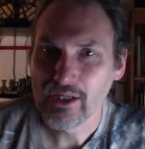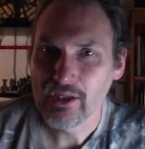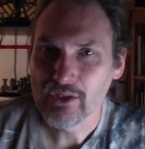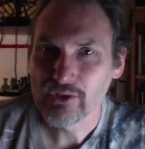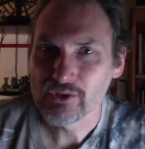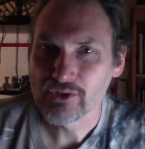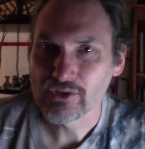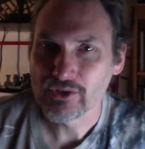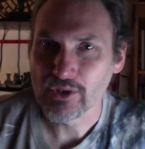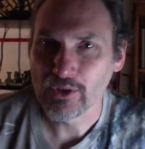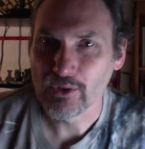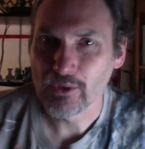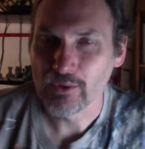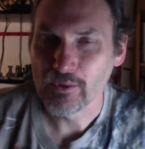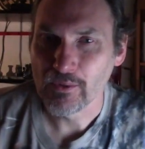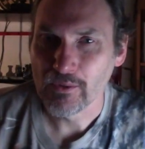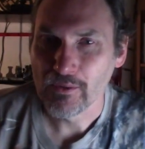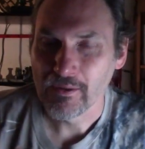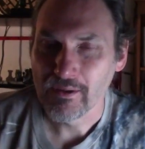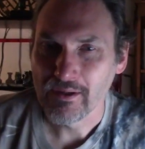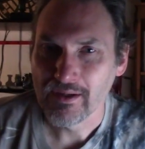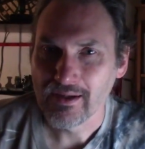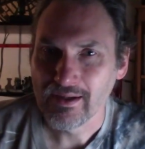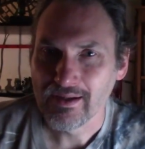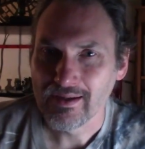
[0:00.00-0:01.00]
So
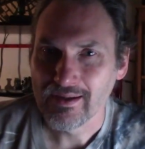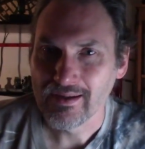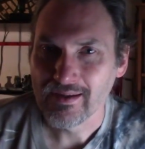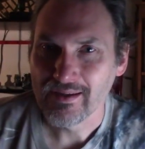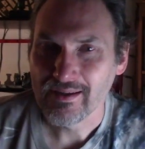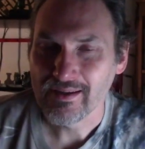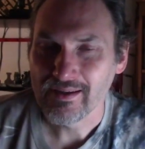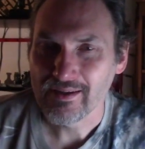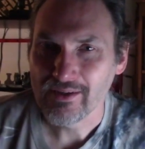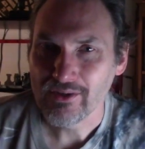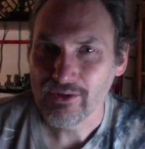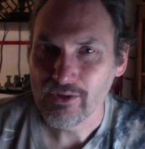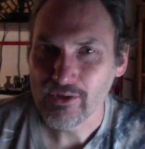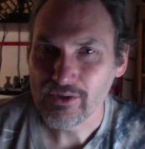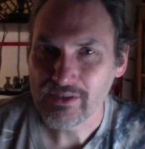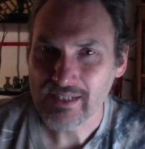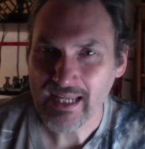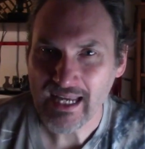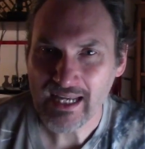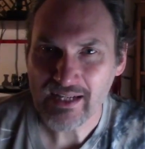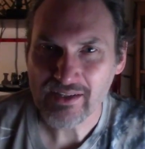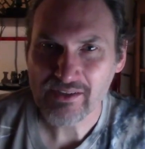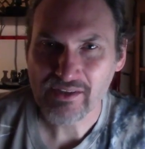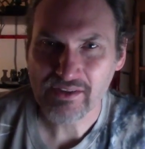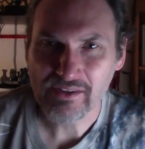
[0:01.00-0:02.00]
you
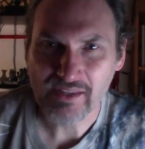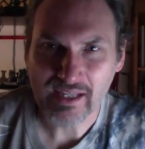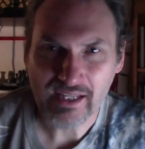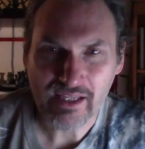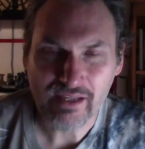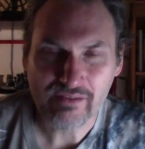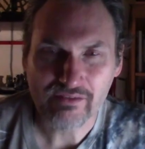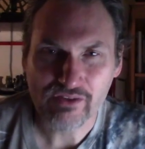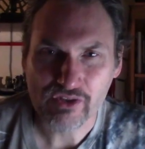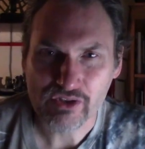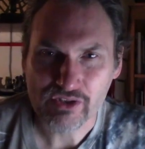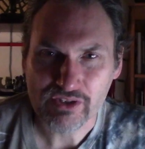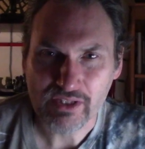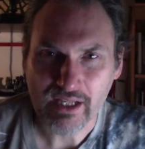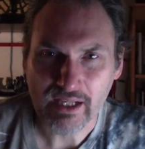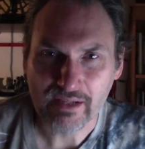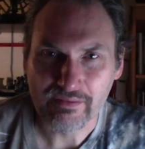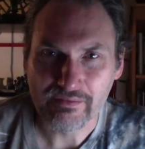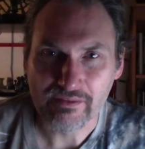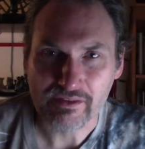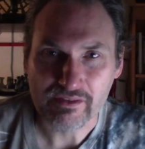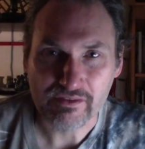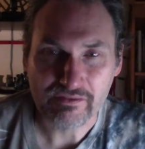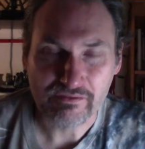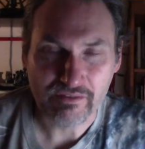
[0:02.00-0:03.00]
tend to think of
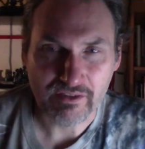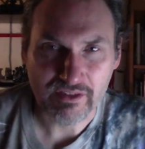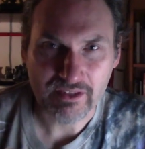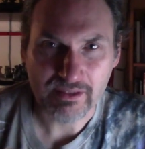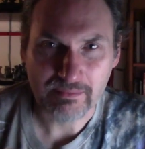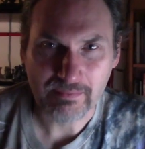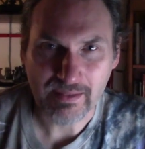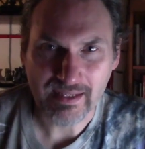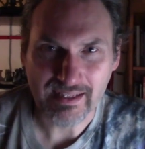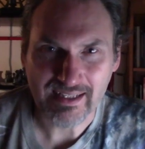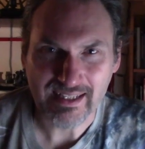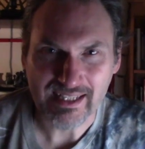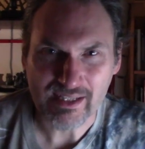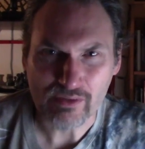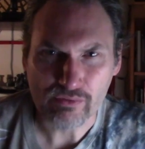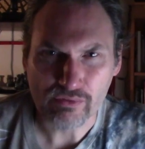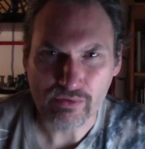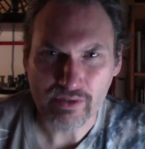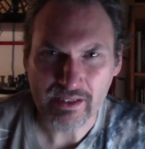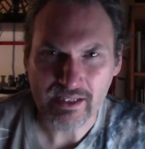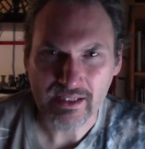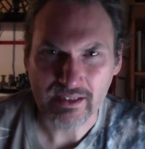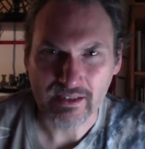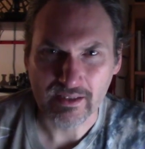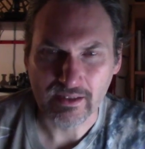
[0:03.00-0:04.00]
yourself as fundamentally
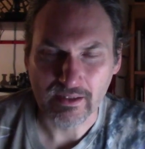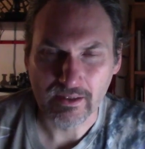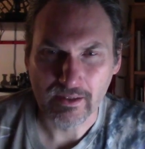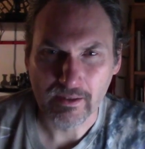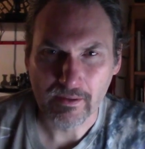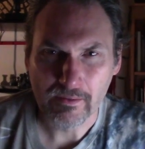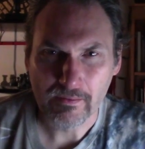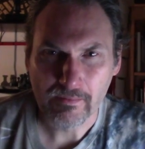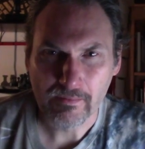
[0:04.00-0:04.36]
real,